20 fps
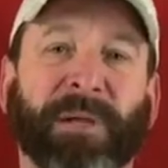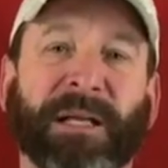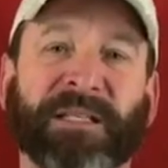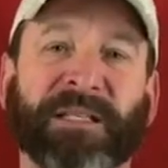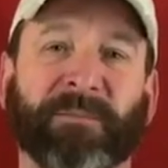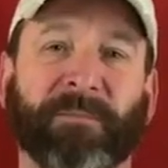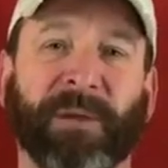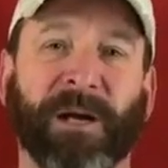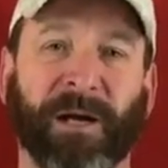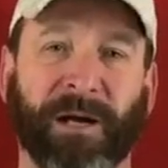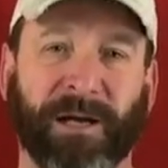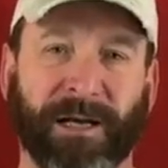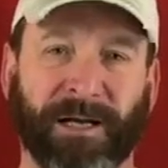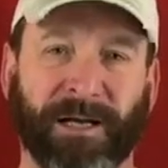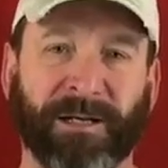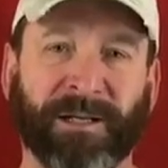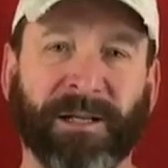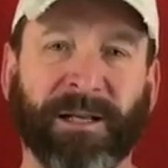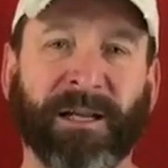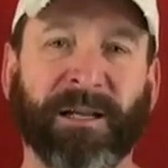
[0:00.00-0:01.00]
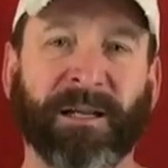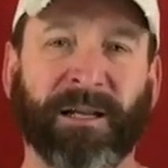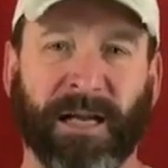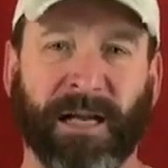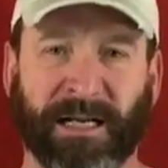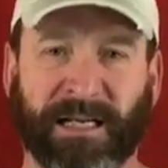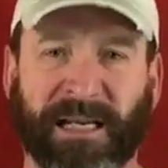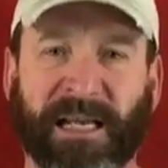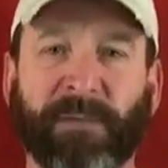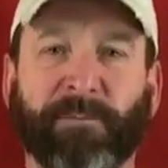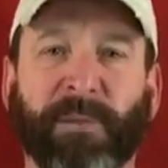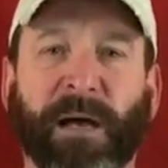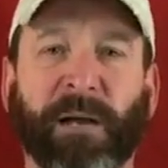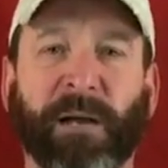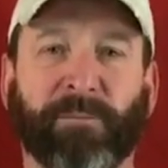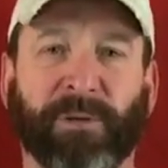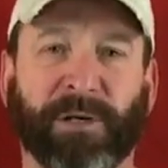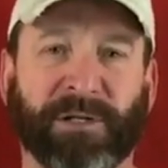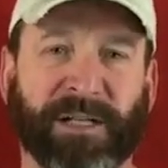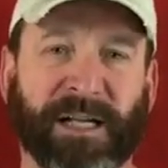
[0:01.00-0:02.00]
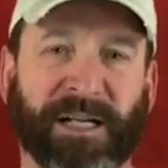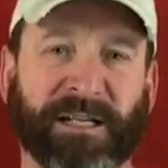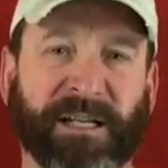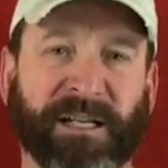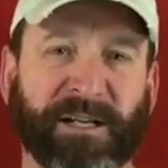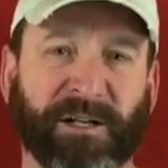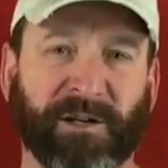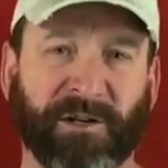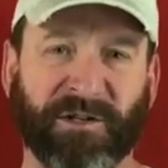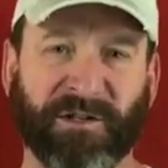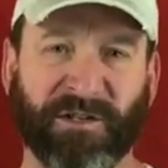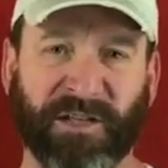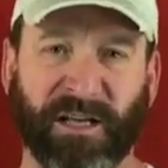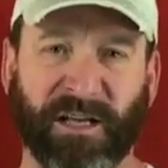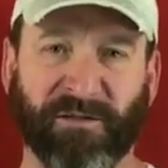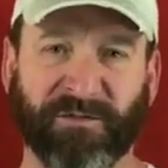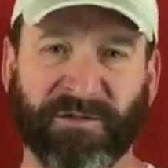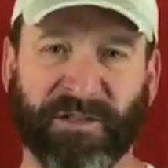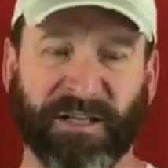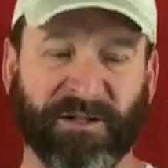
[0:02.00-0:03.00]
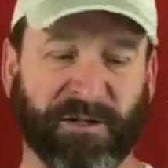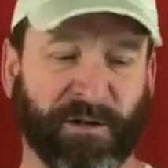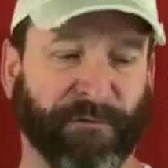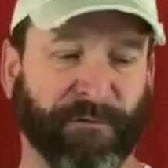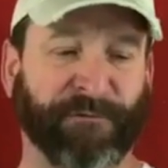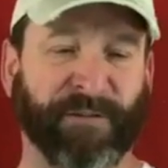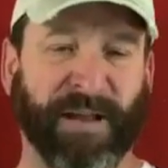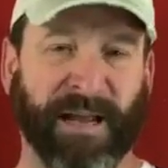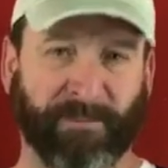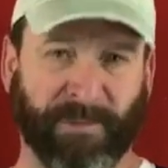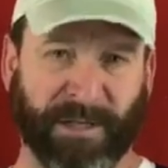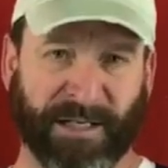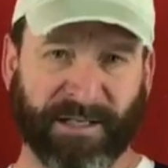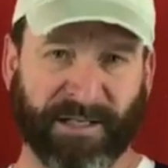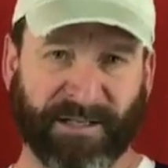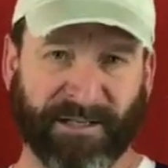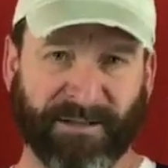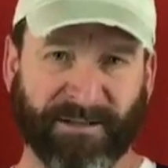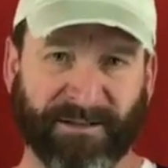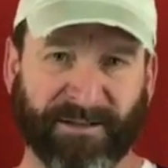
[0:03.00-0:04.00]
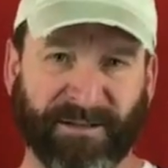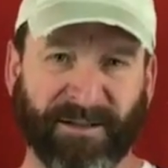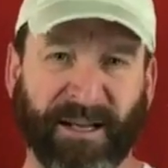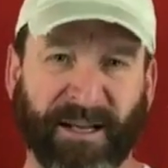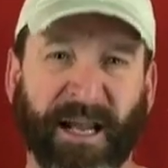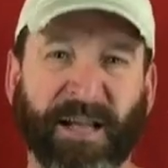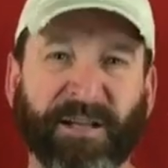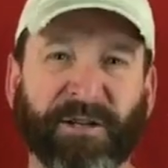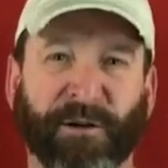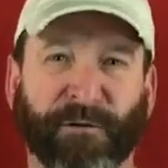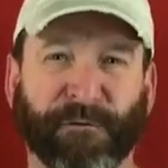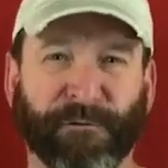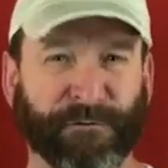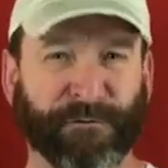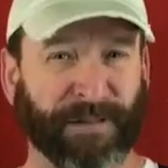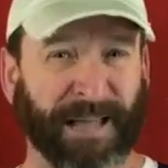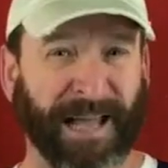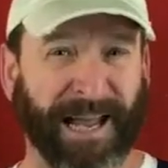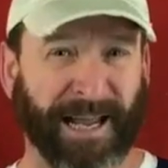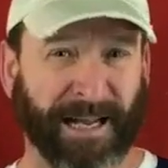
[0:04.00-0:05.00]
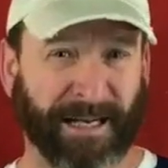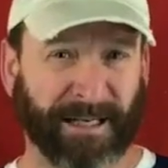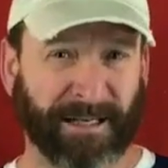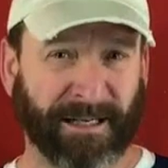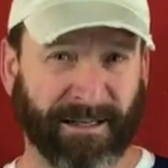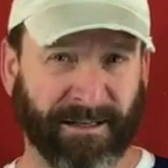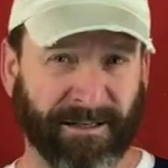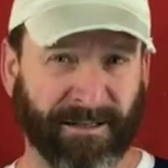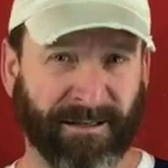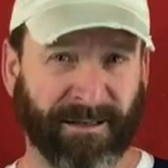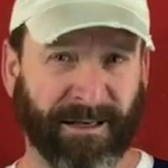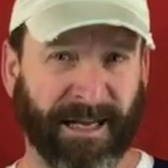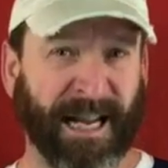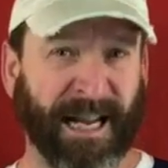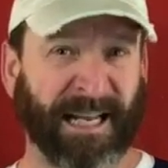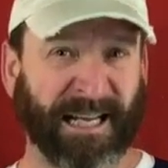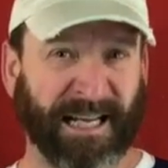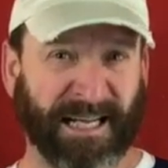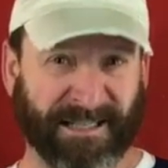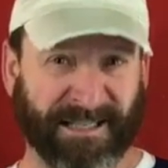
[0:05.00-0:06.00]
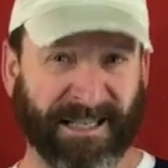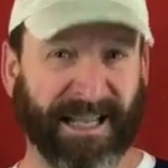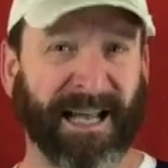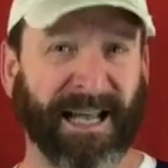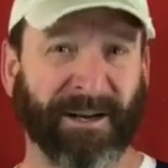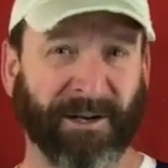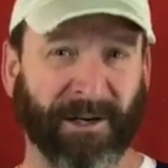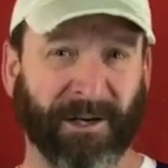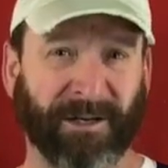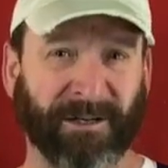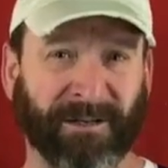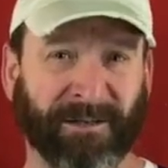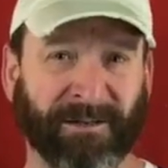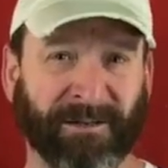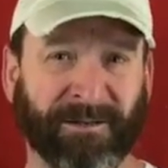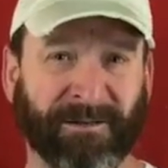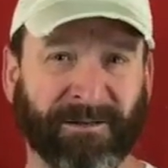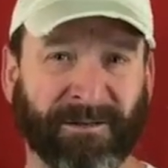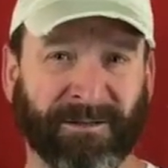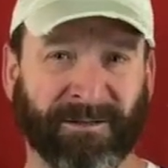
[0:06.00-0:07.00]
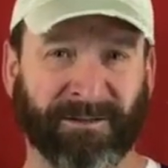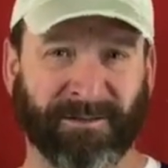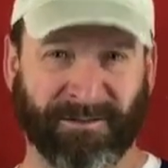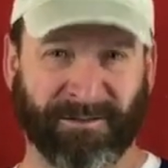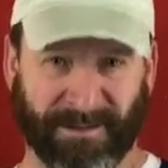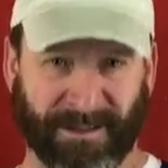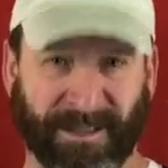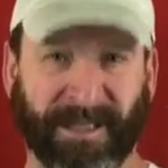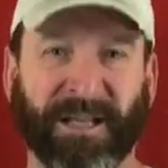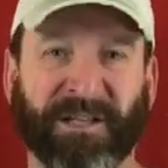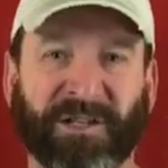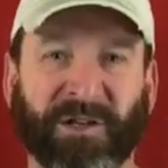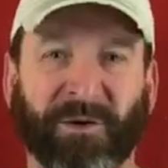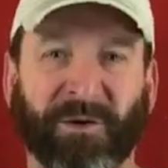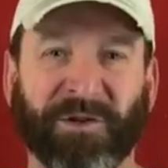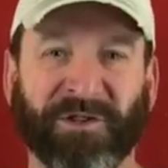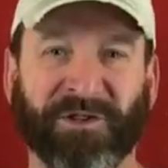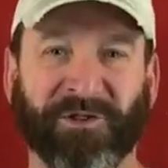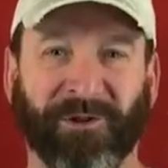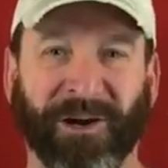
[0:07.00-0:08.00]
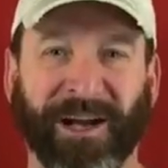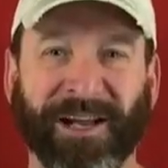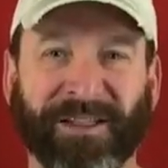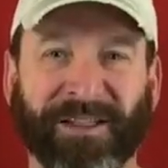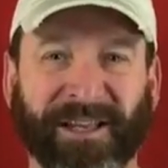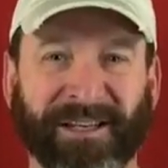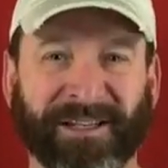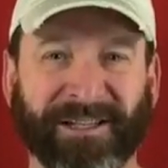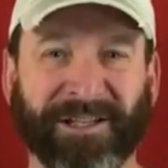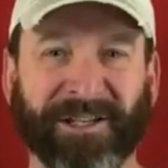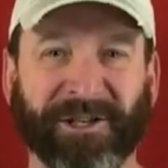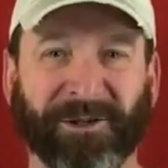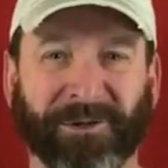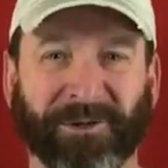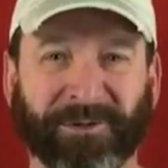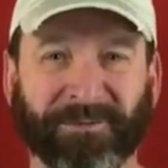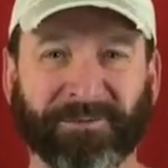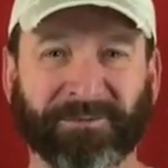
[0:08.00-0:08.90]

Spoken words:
bless America, and keep on protecting yourselves and your families and your flag and its honor. It's always the right thing to do.